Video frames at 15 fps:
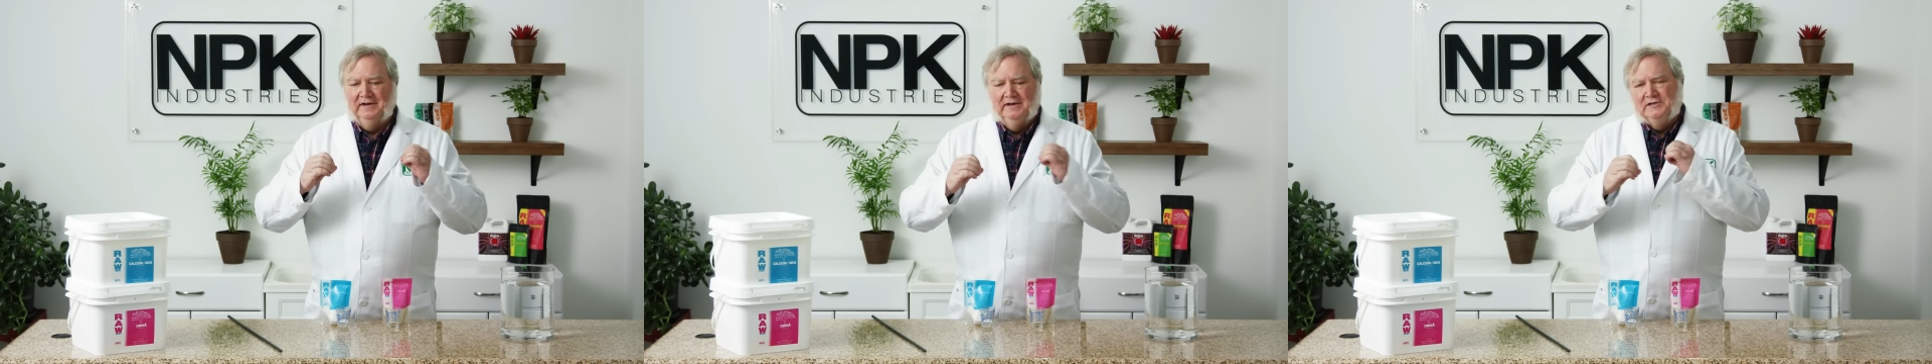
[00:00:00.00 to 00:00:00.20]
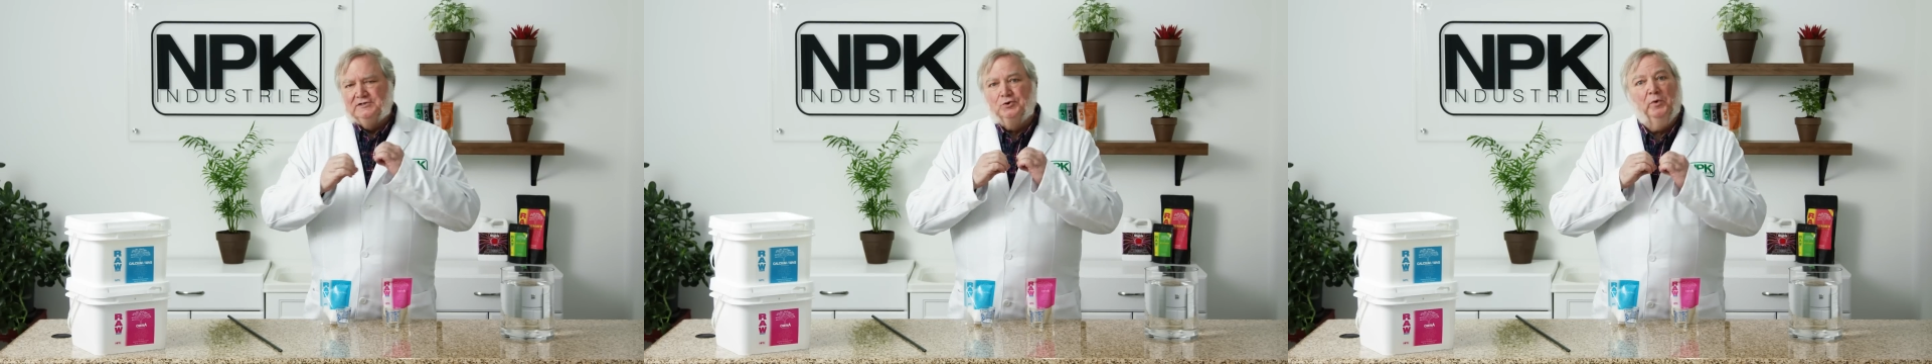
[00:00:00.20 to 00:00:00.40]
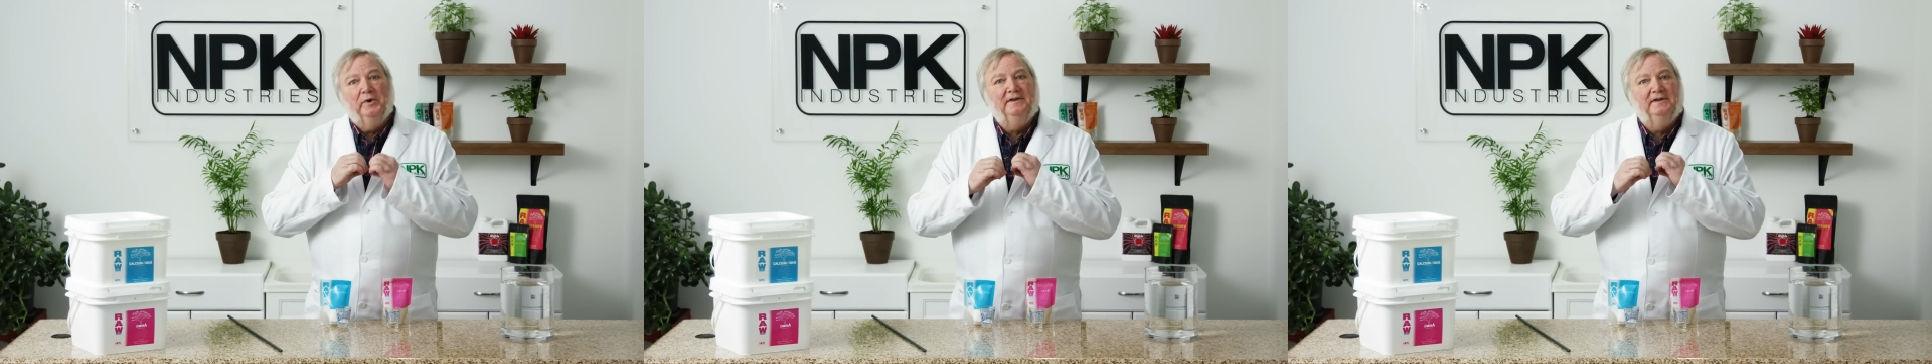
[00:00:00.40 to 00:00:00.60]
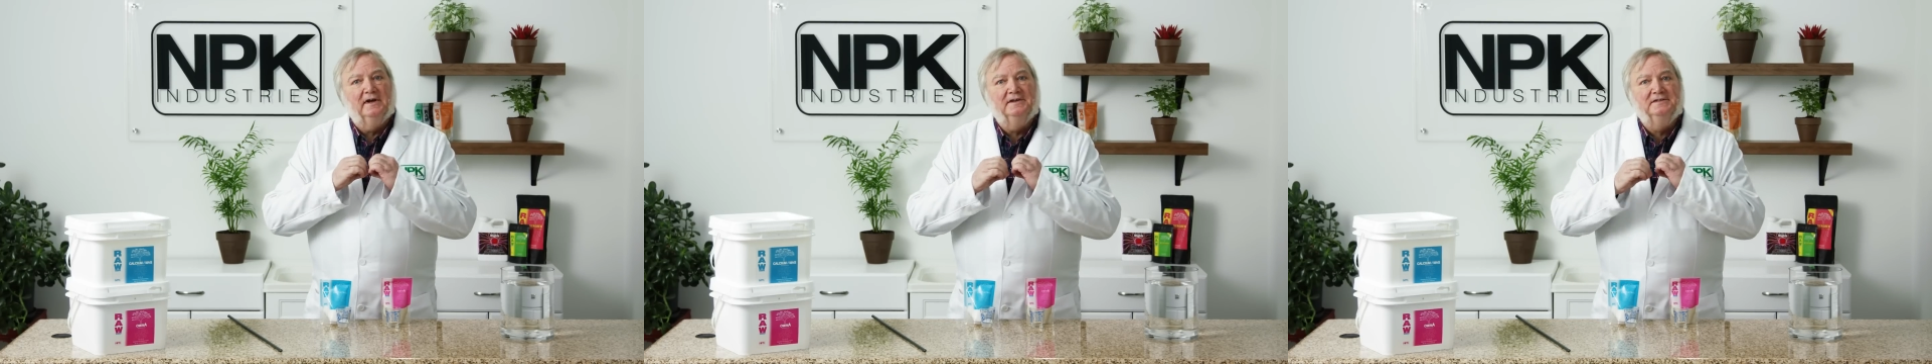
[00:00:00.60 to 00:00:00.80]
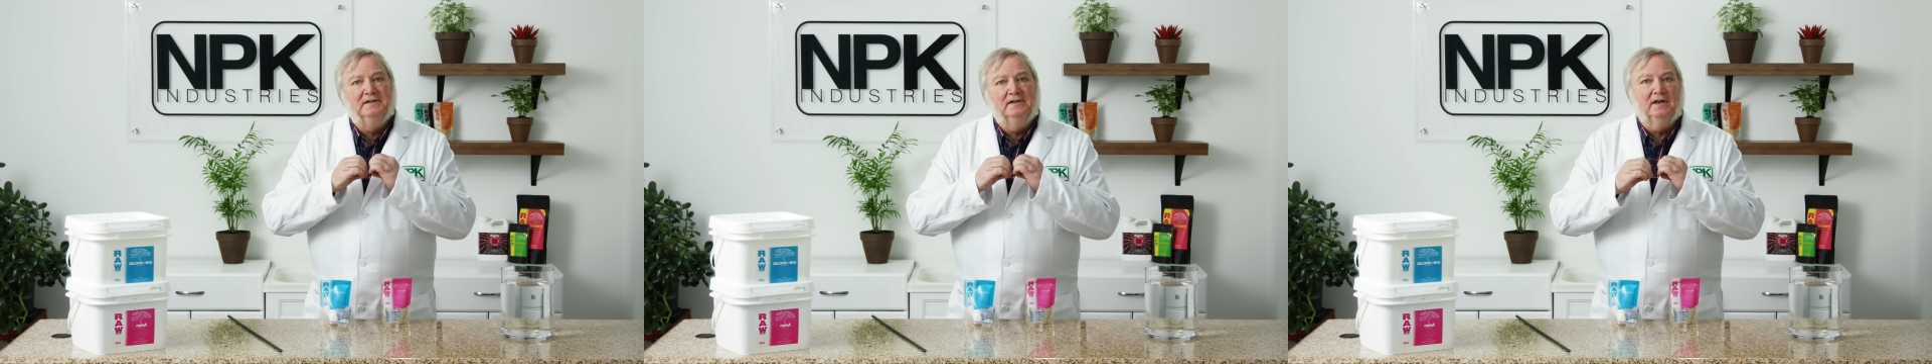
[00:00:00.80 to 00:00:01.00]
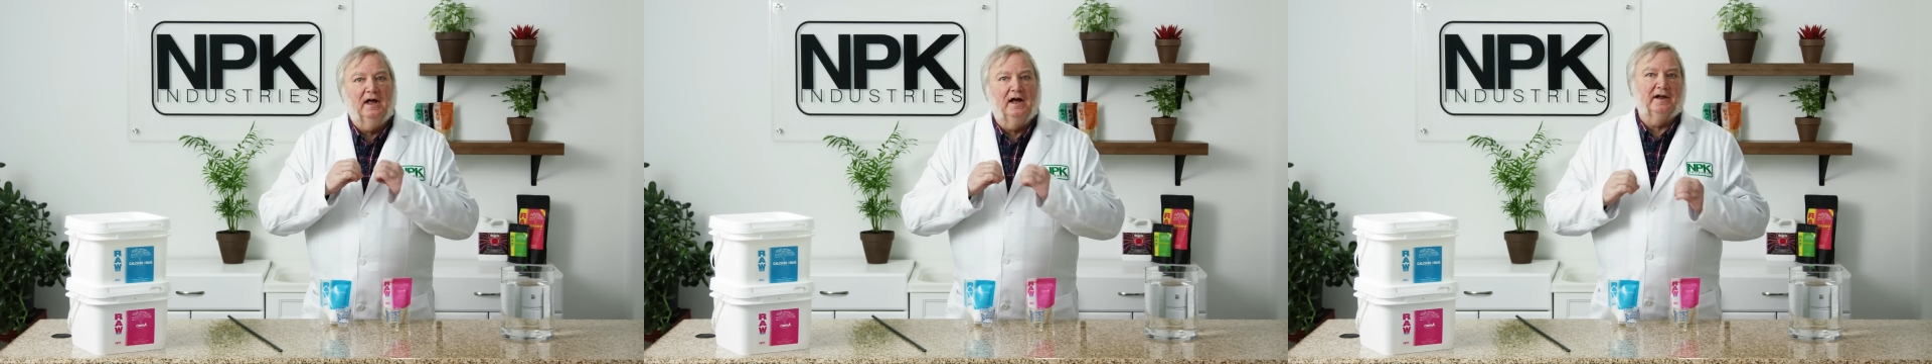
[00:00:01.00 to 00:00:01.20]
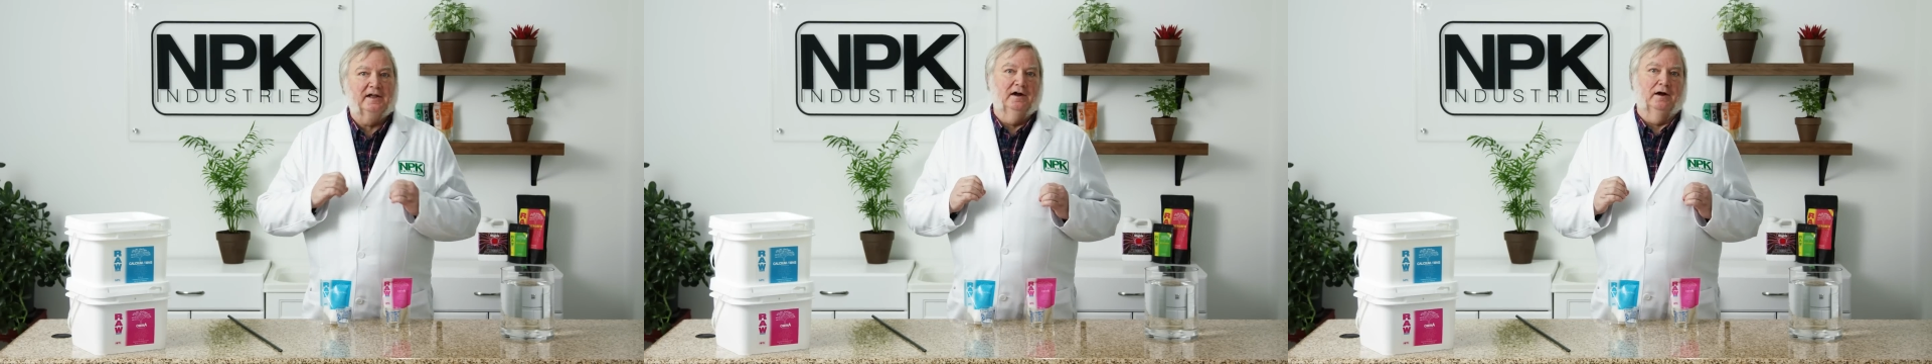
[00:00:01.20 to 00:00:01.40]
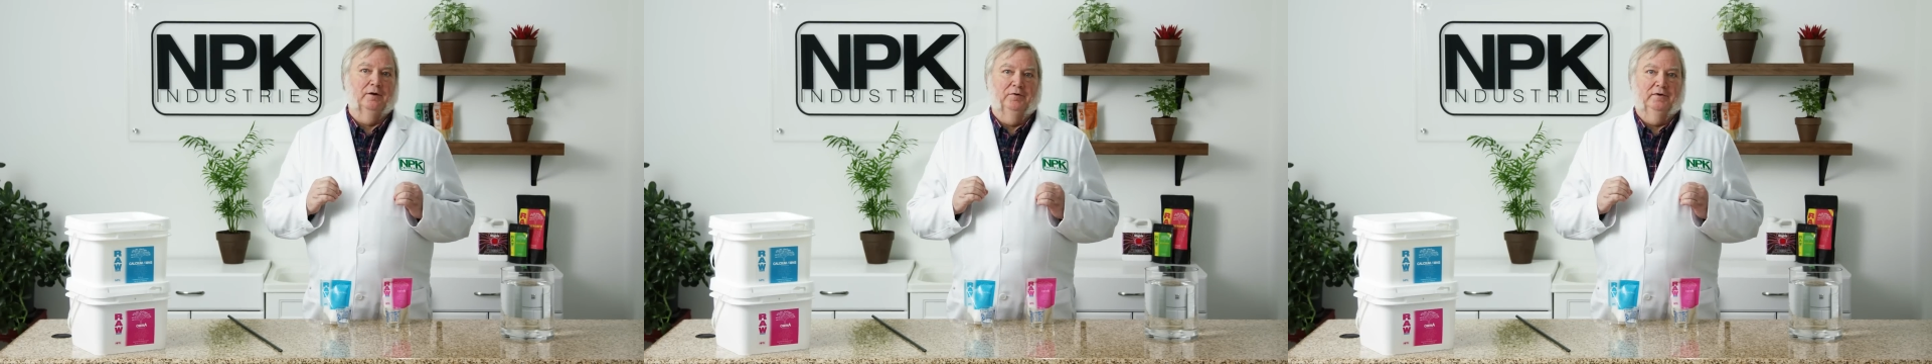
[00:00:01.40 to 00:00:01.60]
so it doesn't lock
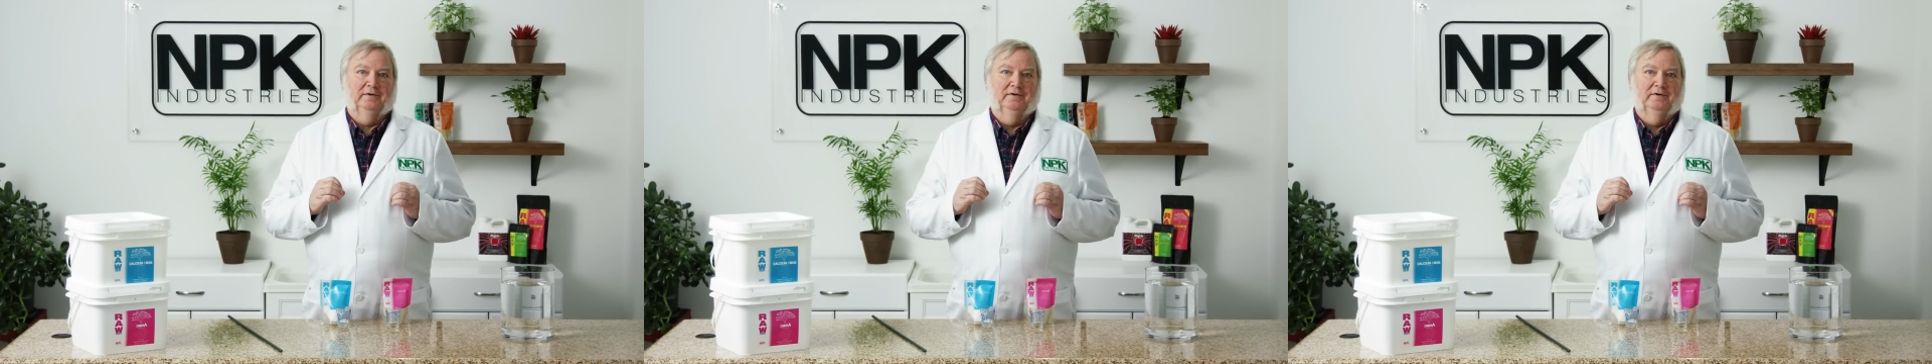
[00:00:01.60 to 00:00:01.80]
up